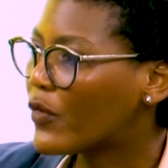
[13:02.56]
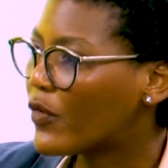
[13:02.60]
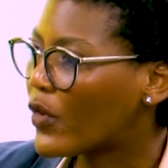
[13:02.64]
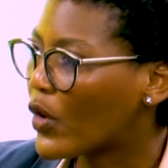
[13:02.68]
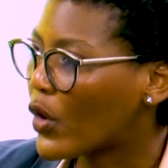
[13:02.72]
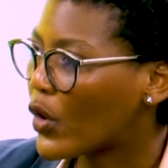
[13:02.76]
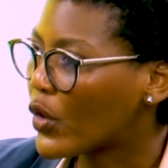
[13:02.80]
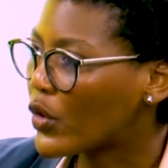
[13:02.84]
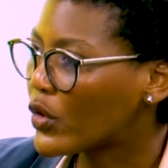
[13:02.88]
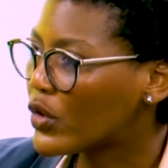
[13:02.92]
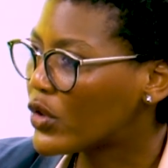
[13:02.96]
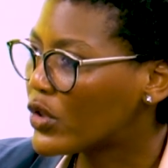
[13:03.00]
to
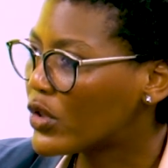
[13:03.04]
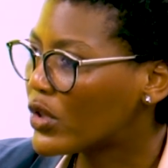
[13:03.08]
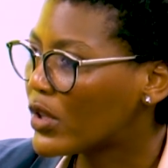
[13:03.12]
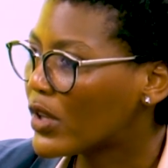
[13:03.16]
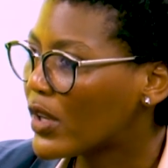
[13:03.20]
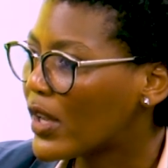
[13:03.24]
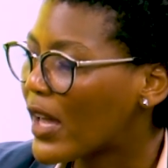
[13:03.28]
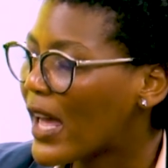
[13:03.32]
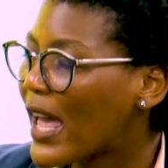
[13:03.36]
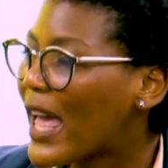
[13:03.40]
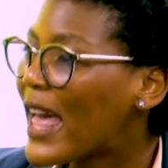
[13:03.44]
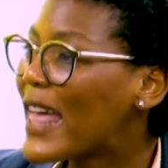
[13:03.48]
vote,
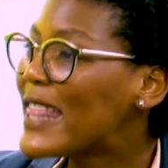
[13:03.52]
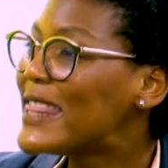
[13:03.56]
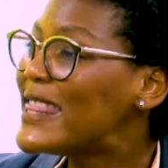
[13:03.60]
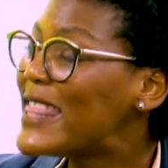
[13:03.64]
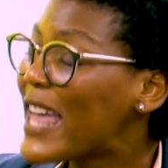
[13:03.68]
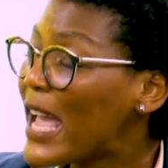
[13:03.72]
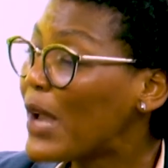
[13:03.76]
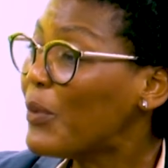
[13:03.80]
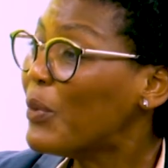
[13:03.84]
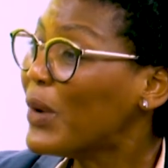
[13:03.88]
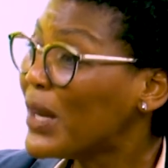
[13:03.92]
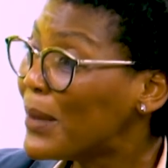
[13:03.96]

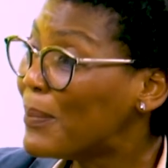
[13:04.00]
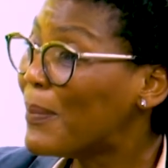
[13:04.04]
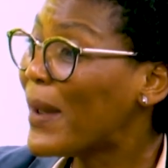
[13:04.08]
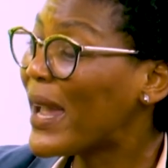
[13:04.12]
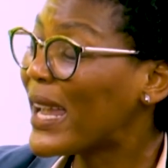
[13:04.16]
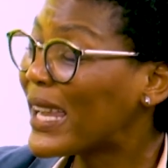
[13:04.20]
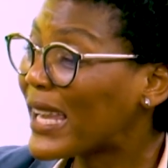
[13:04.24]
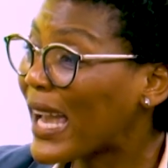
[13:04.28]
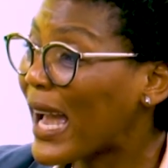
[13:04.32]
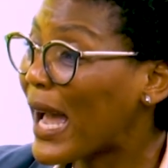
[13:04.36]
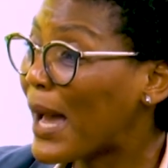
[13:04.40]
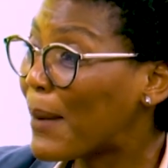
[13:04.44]
they would
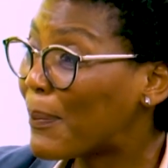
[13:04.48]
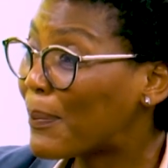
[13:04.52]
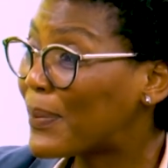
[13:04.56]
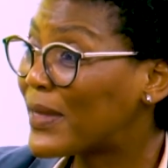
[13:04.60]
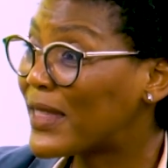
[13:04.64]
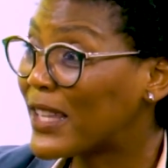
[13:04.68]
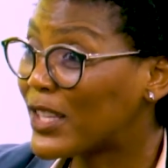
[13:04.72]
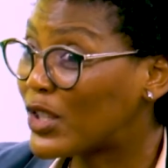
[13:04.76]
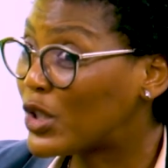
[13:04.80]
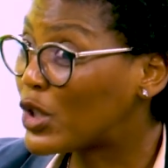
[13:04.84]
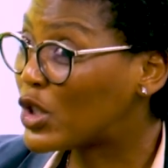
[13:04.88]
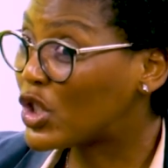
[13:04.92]
make
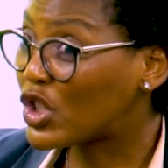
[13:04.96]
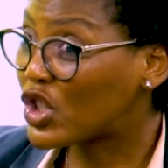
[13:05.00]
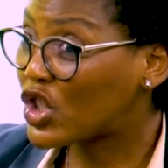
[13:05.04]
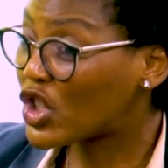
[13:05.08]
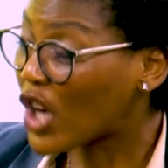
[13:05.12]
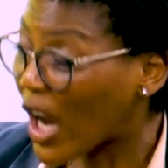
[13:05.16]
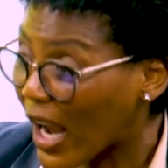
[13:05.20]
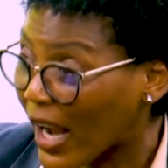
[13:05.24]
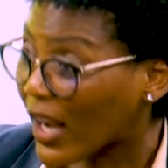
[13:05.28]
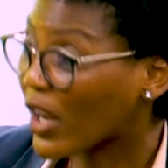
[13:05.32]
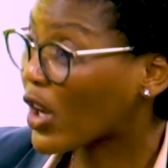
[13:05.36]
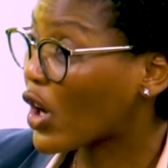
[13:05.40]
up the
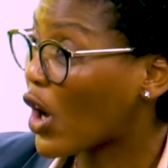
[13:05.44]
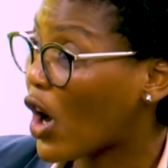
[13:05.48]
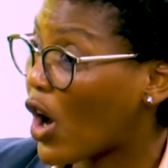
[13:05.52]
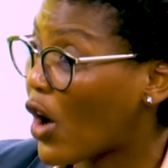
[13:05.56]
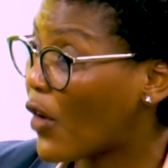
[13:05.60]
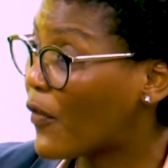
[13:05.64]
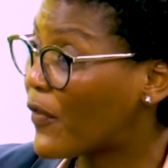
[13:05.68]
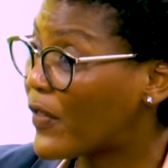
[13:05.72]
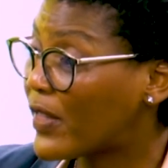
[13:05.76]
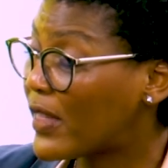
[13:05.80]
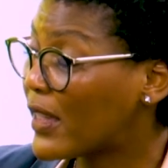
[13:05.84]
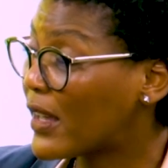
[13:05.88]
chunk
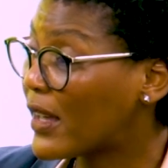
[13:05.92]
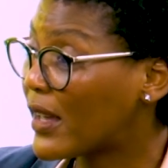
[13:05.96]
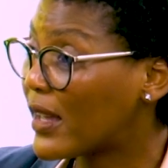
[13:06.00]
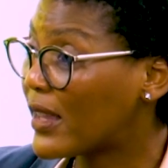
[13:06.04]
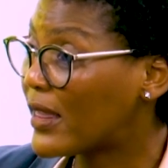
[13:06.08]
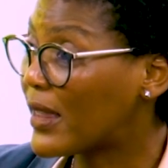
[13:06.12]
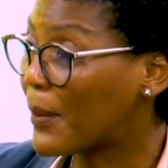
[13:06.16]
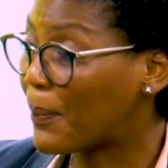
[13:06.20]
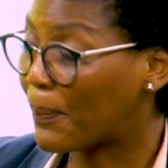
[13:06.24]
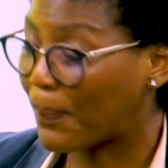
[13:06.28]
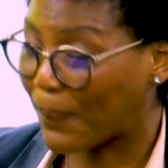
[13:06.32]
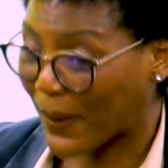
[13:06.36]
of
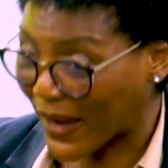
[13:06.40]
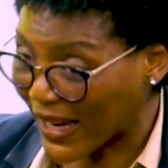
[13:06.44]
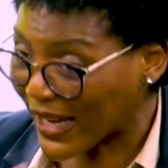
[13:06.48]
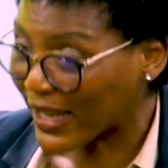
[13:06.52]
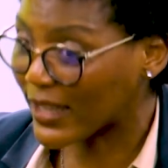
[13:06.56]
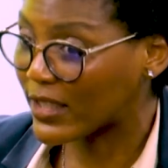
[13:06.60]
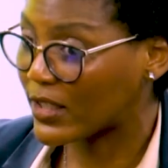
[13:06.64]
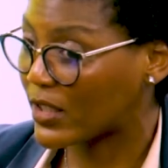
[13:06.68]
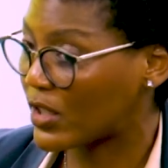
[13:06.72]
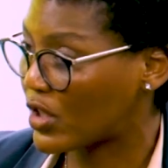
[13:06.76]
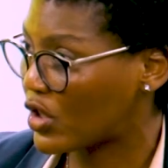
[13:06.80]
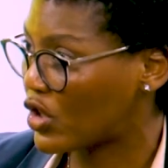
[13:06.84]
the
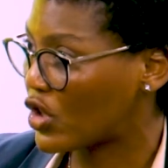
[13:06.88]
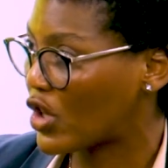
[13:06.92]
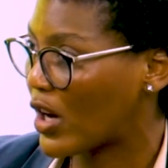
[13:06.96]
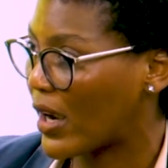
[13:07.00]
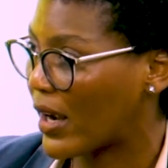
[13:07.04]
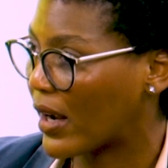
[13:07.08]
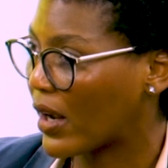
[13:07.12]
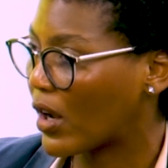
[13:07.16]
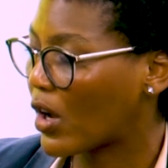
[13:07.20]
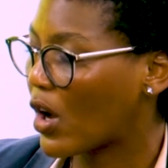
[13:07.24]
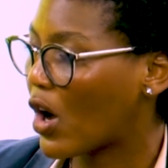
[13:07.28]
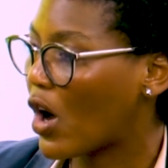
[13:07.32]
biggest
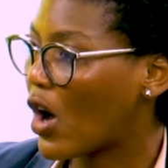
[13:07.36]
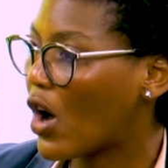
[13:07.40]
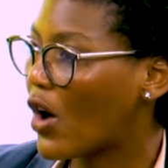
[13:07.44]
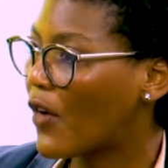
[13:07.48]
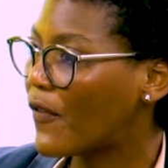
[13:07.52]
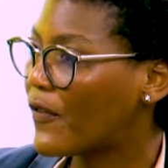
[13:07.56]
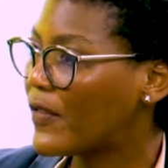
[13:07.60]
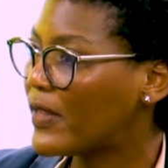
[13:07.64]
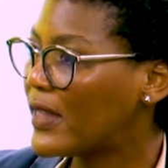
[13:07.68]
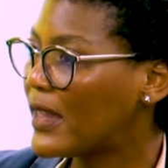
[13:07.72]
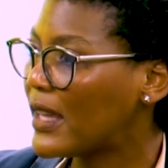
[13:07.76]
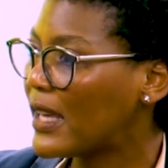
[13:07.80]
chunk
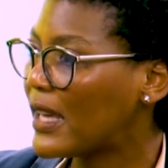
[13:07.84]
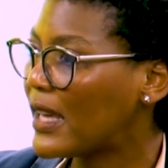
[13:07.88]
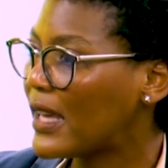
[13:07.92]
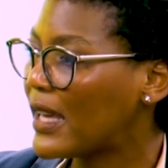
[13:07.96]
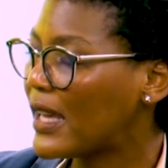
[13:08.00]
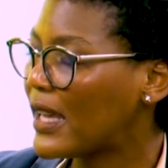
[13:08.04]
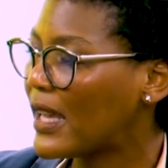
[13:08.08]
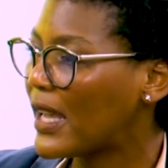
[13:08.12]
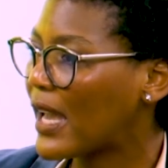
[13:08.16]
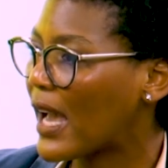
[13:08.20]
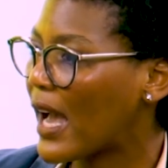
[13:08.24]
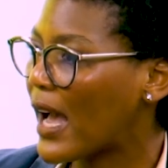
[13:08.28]
of
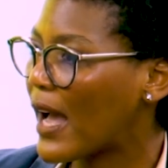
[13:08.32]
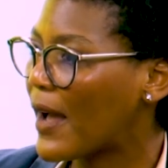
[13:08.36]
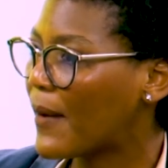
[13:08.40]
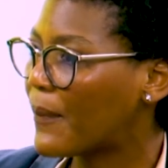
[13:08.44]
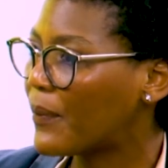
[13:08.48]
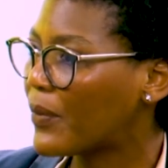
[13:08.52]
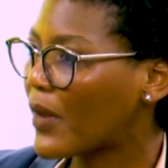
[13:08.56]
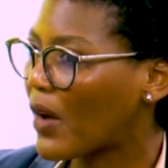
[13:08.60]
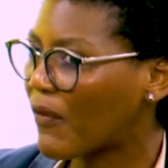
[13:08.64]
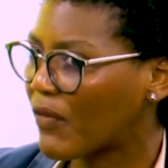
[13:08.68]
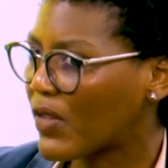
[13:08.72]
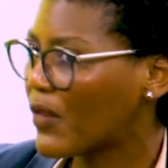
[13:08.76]
the
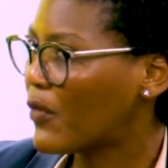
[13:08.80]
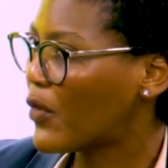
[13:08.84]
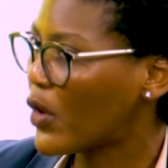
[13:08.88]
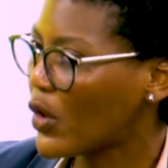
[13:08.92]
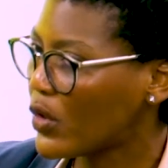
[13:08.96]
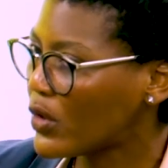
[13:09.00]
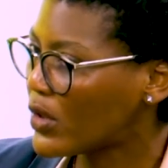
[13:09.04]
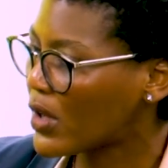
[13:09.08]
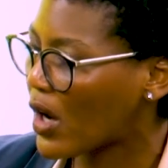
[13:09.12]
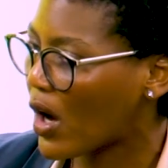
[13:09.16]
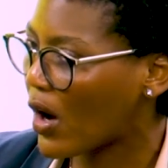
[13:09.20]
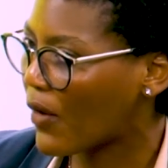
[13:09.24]

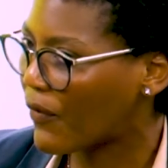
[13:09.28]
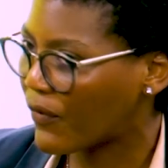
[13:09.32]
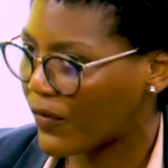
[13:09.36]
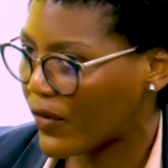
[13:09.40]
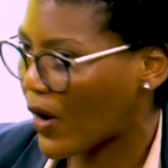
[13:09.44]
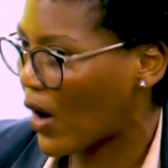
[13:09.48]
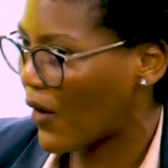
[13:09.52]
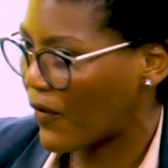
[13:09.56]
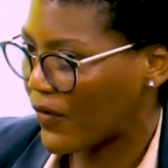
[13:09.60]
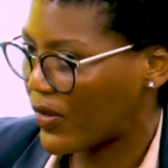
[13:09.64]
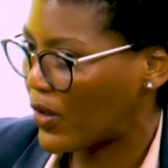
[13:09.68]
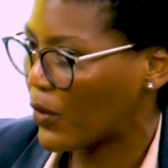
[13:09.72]
vote
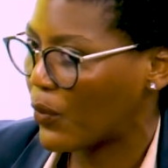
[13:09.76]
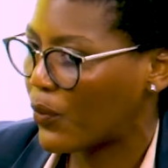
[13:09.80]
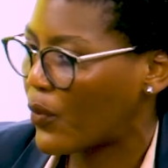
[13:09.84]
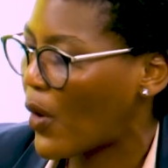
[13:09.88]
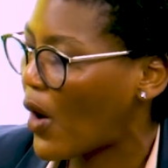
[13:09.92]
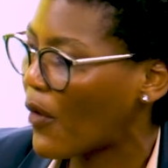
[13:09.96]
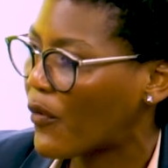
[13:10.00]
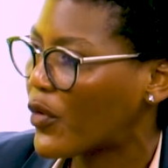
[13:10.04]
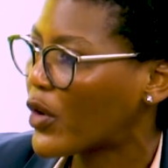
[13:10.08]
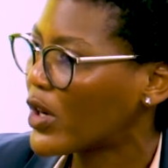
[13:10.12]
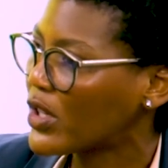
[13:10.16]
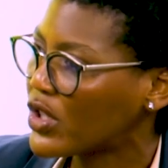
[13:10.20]

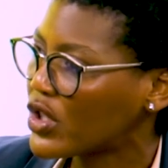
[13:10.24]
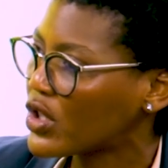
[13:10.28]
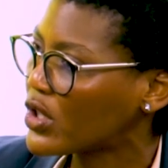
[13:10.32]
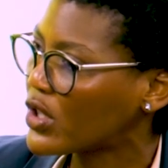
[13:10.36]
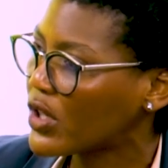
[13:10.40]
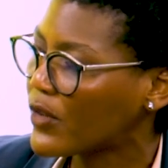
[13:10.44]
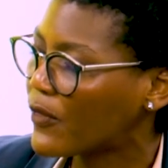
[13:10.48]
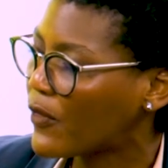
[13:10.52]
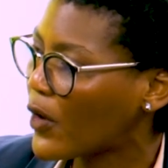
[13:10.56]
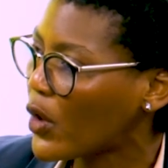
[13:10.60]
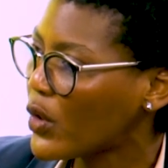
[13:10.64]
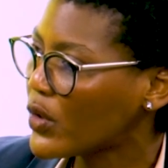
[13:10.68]
of
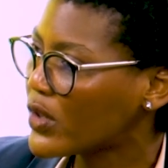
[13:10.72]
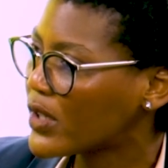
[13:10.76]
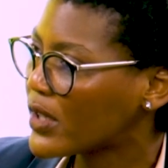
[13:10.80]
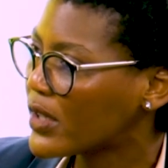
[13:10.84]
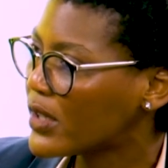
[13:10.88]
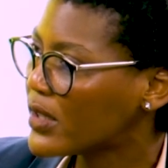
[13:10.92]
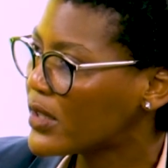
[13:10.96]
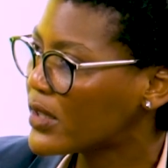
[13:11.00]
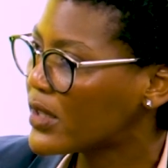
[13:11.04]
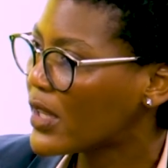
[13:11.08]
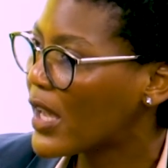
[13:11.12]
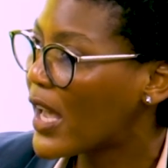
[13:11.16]
registered
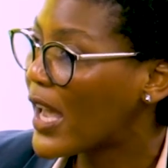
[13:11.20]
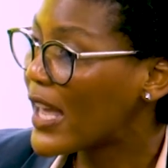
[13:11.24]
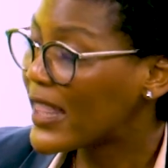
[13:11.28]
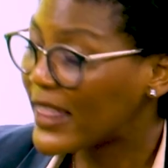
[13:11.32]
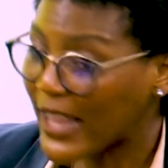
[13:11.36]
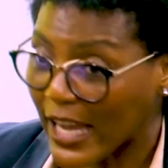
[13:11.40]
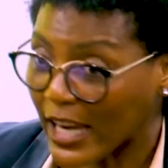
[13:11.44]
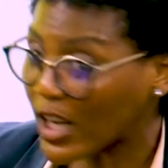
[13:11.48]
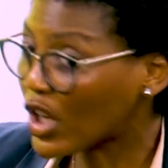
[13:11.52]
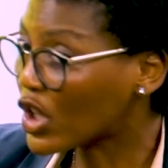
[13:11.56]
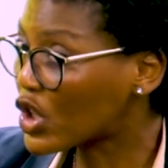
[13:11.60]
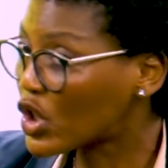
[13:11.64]
voters.
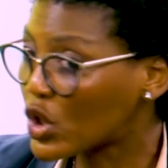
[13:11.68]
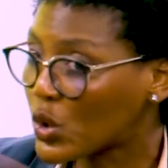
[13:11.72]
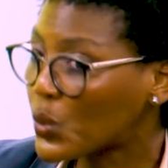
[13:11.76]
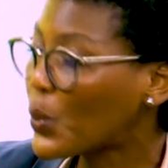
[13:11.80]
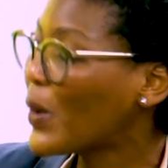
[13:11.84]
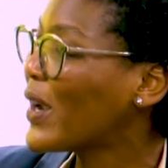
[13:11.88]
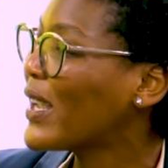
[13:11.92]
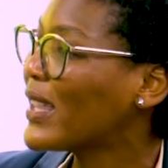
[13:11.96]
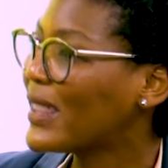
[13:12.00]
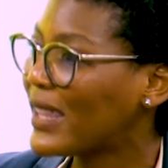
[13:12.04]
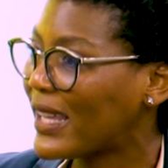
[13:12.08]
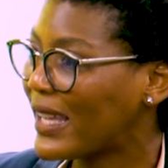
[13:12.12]
They could
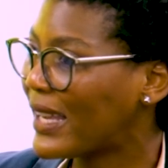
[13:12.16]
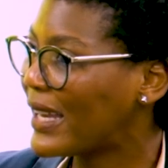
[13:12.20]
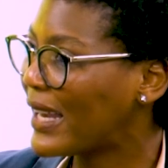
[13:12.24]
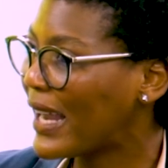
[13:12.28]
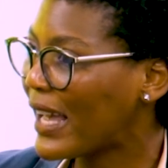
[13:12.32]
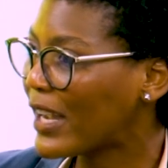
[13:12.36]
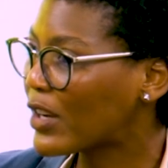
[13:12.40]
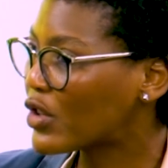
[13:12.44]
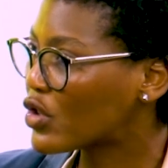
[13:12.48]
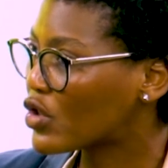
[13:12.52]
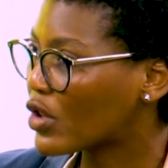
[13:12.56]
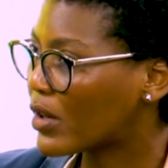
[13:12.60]
swing the
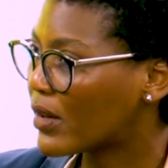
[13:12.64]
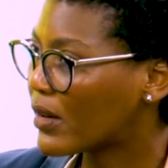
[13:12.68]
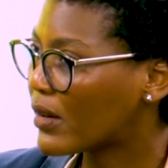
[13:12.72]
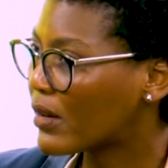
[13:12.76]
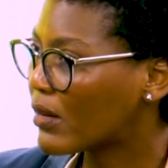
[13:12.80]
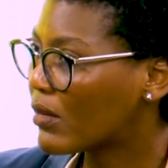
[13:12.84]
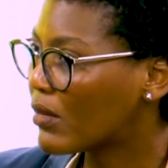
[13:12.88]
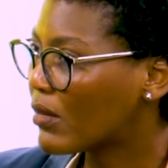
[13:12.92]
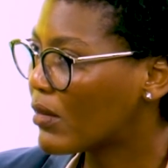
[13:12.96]
election.